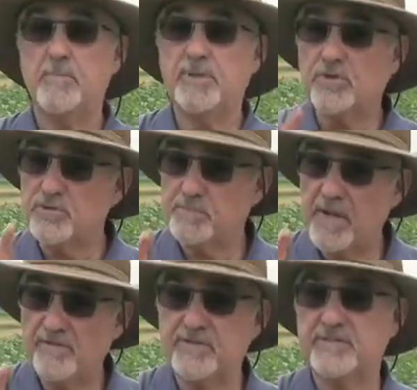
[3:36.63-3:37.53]
But those
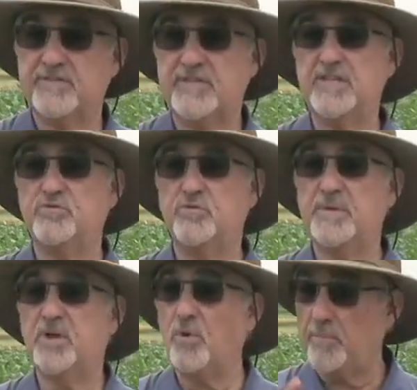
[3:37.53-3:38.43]
benefits of seed
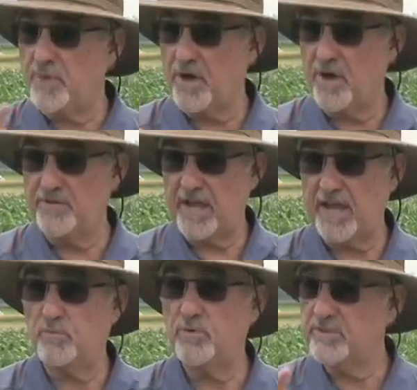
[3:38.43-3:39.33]
treatment go beyond
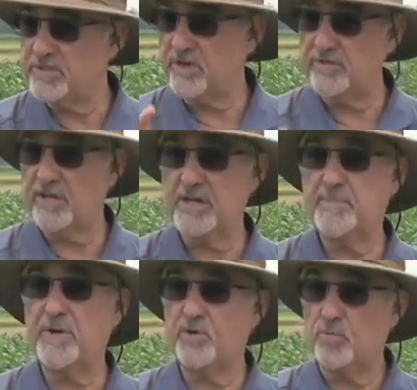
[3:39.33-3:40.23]
that. When we start thinking
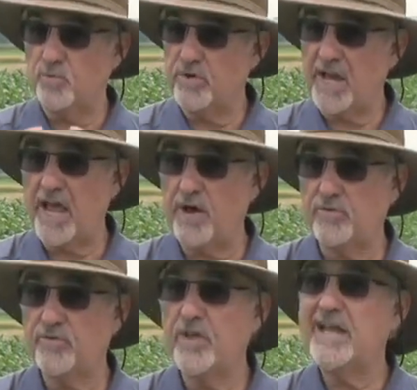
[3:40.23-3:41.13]
about root
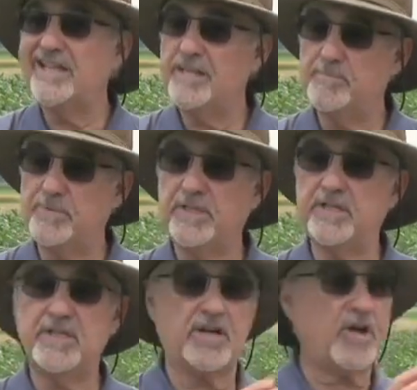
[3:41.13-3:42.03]
health and the
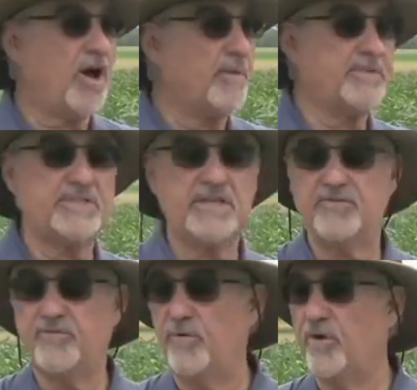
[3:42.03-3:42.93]
ability to
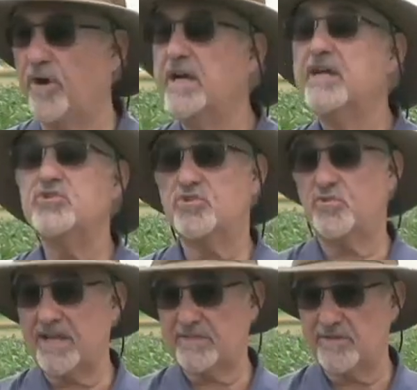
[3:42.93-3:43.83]
compensate for
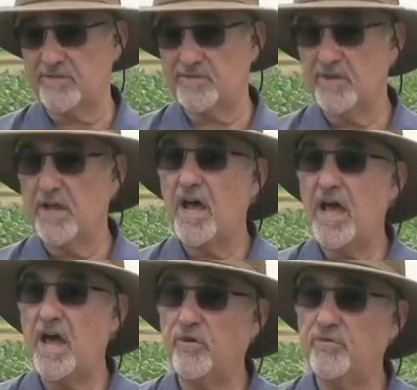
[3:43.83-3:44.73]
stresses, a
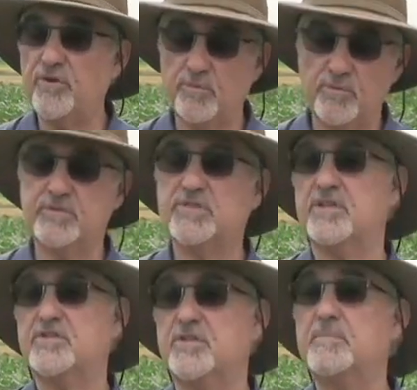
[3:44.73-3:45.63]
healthier root
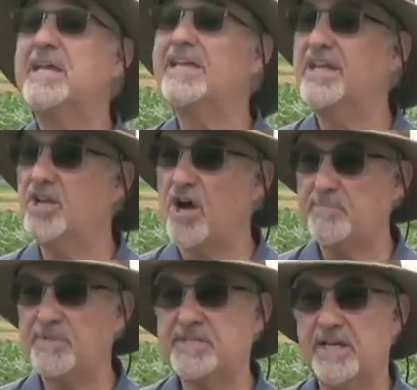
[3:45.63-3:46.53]
system can
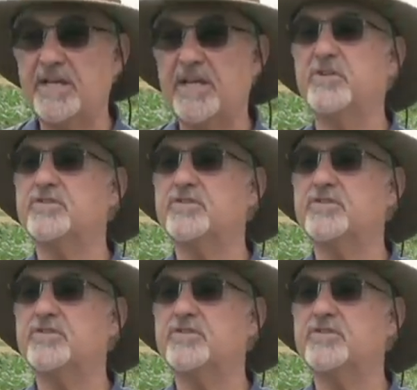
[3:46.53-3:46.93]
compensate later.